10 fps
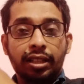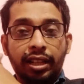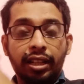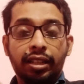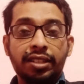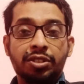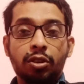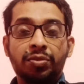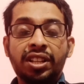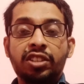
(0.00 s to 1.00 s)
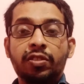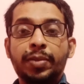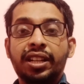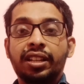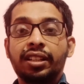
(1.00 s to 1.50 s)
Instead of that, you will
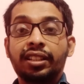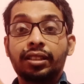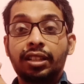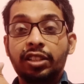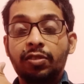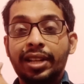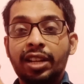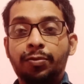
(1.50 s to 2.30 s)
get a